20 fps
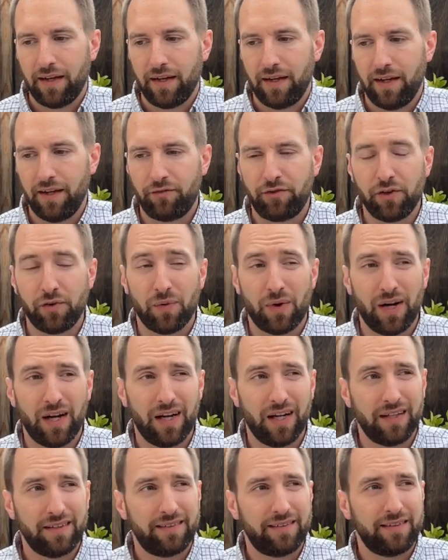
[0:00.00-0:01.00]
If you
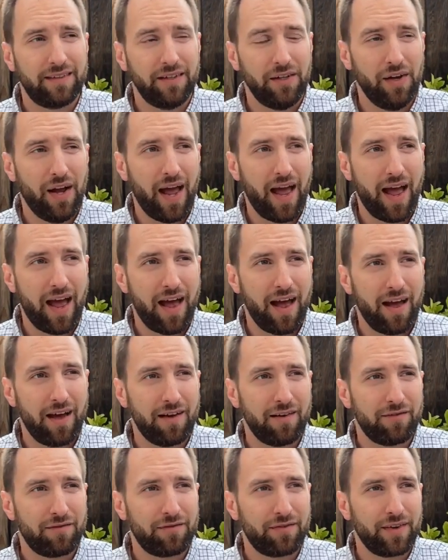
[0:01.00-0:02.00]
want, you
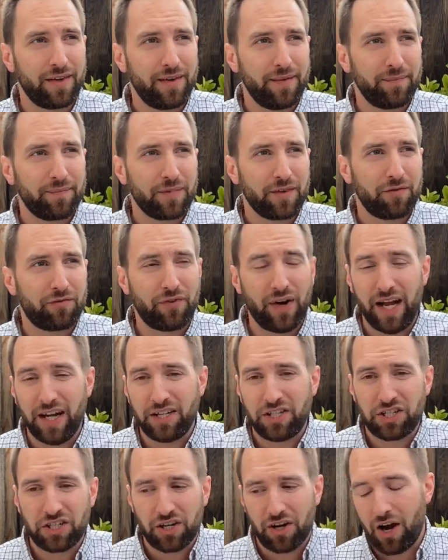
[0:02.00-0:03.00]
have
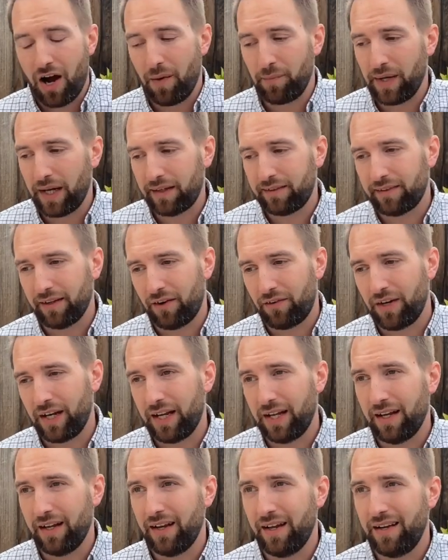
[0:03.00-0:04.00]
French comics
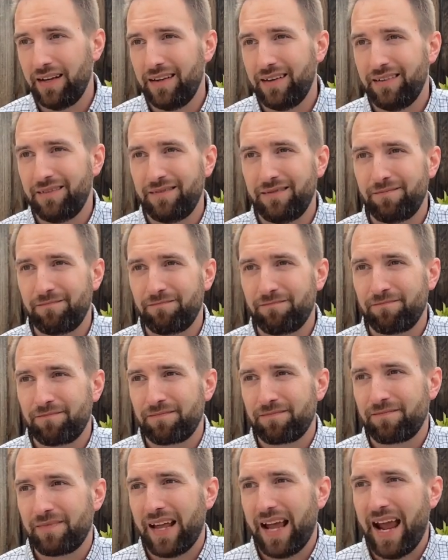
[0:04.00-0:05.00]
already in
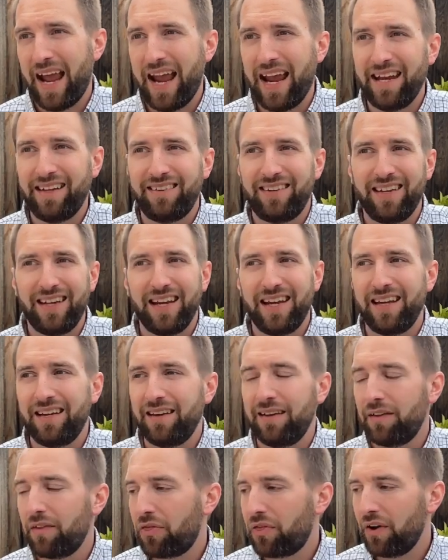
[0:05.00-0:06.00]

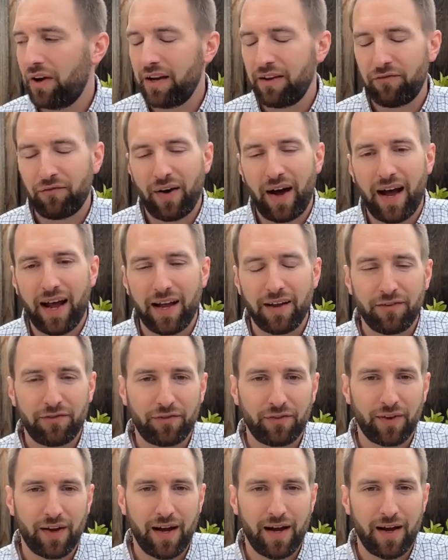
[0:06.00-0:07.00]

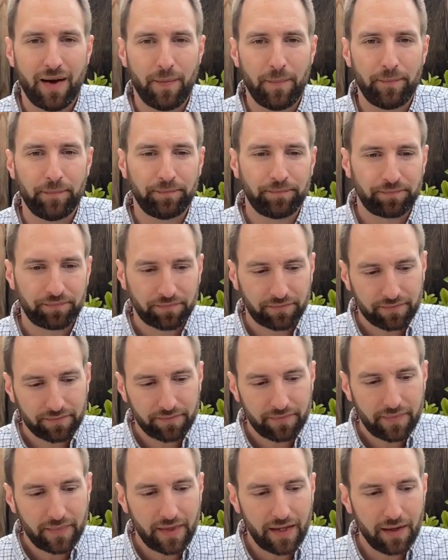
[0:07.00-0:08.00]
1835
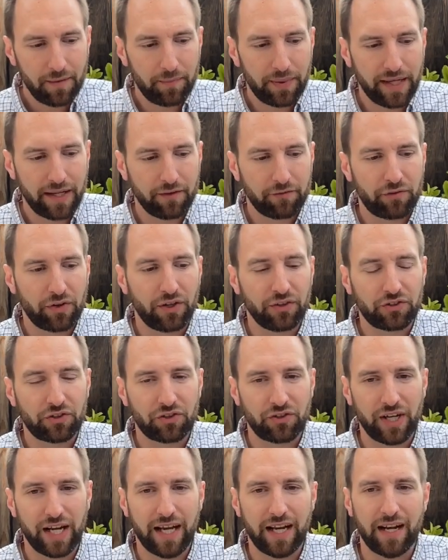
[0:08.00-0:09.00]
being first
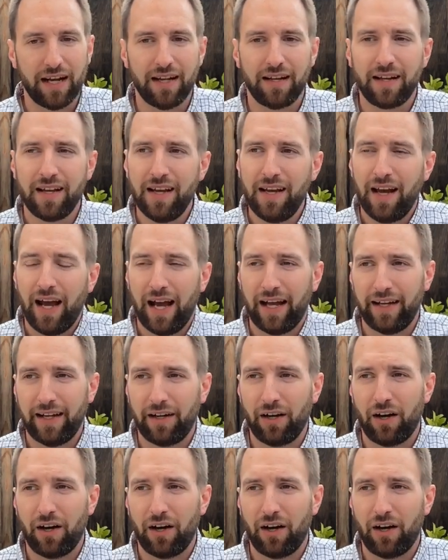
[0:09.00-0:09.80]
created, and then